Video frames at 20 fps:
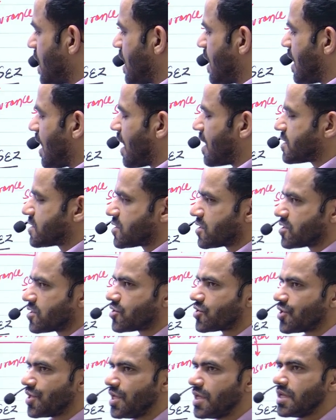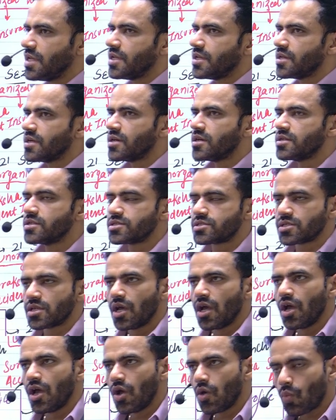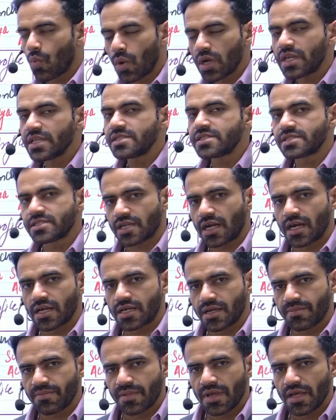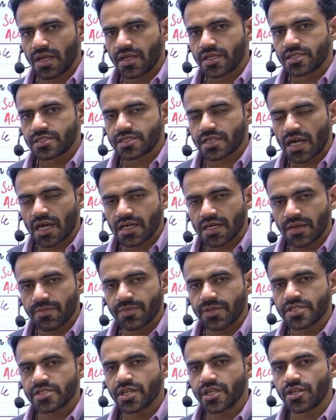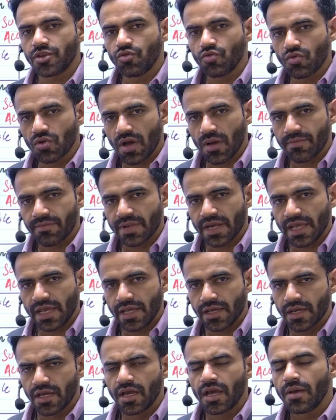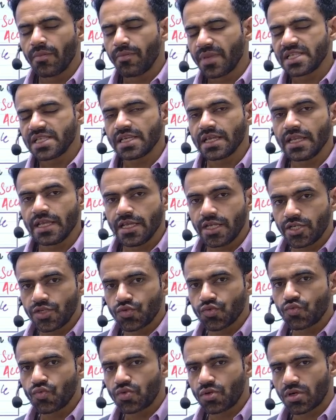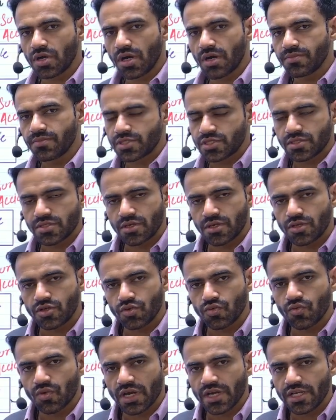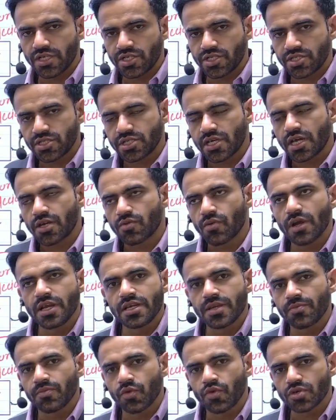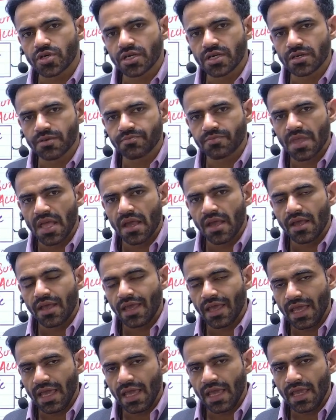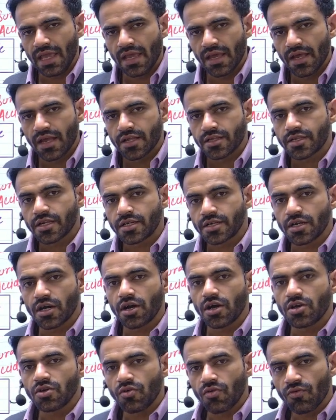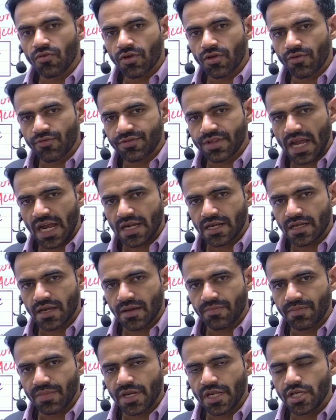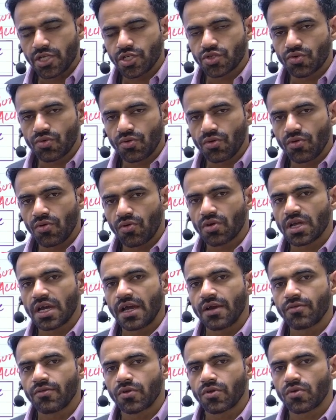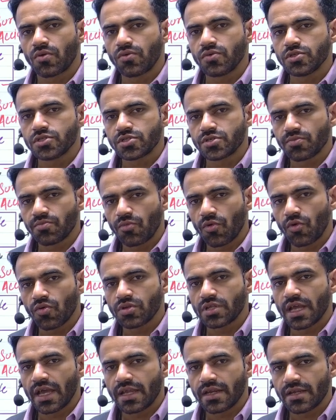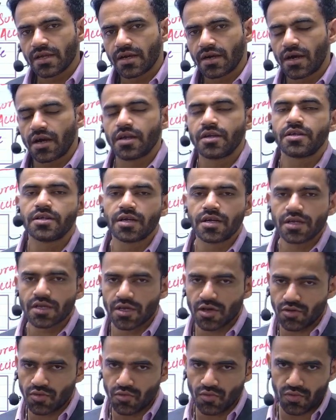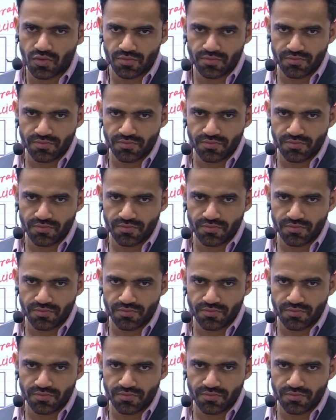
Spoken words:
last 3 years. What is startup? Startup is a new company. Basically, two conditions are quite important. A, the turnover of that company should not have crossed more than 100 crore.